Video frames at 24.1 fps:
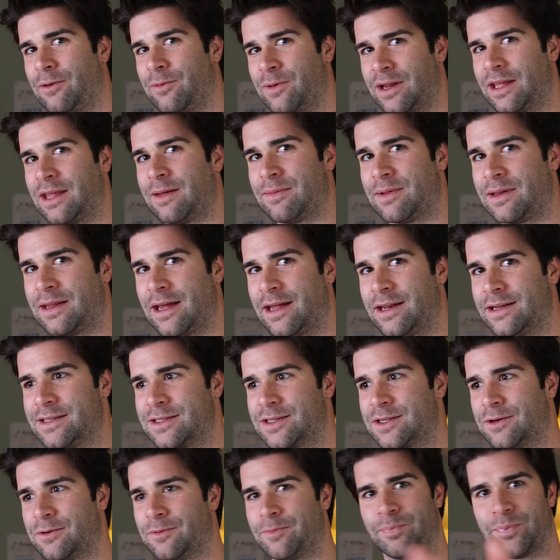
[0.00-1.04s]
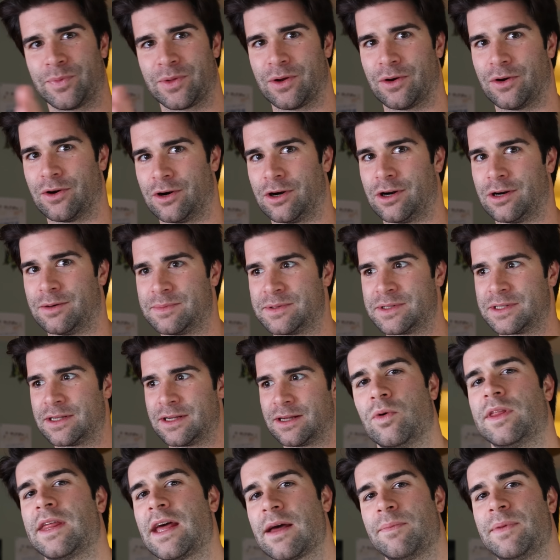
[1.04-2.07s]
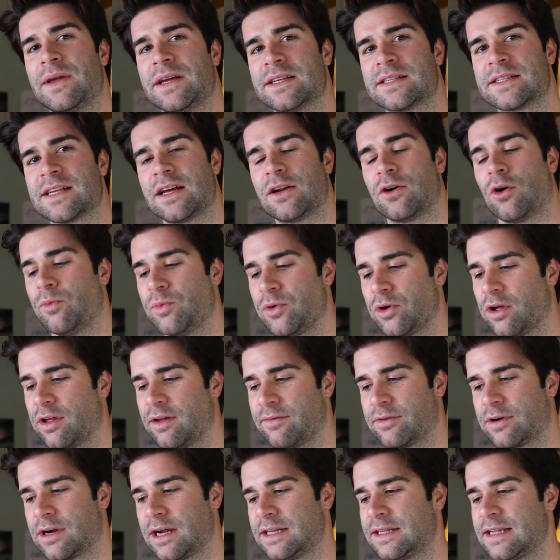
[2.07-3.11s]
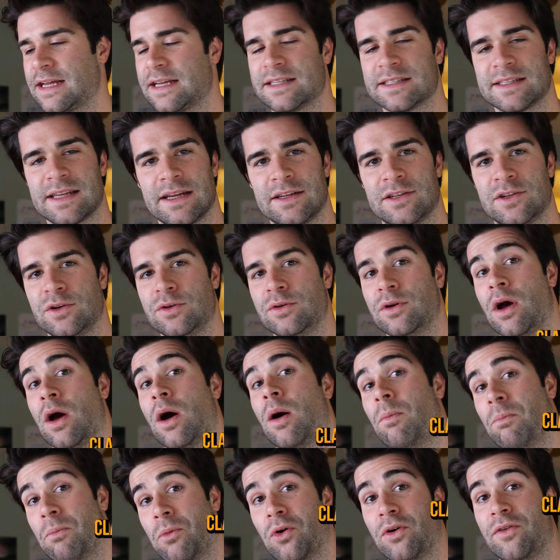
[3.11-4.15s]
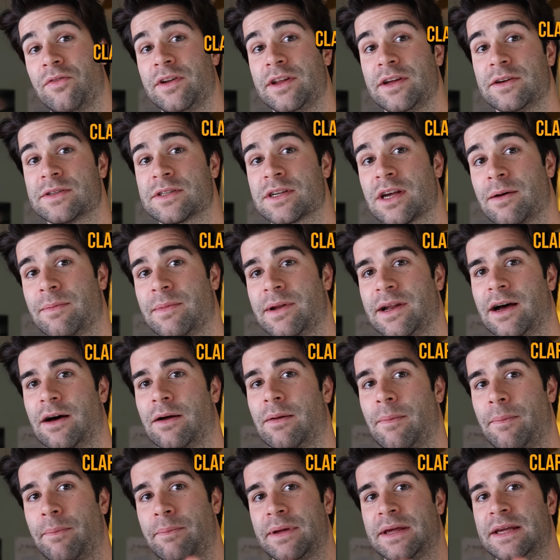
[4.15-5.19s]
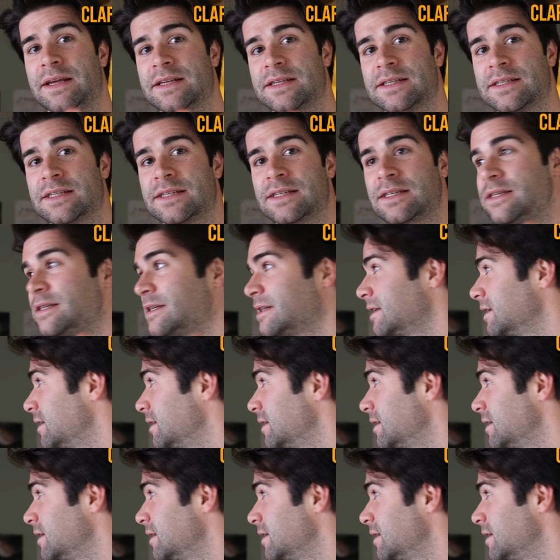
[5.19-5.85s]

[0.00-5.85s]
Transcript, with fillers: I want to keep it natty. So herbs. With that being said, I hope you all have a great day. Stay tuned. More videos coming out. Peace.